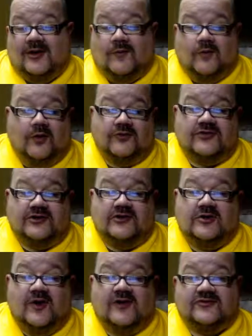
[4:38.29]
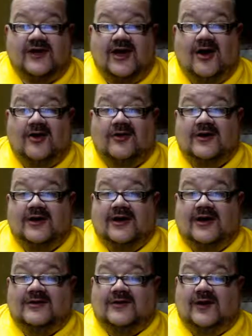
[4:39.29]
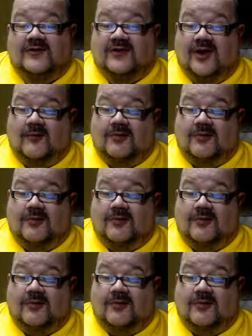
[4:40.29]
Worse than the USL, and the USL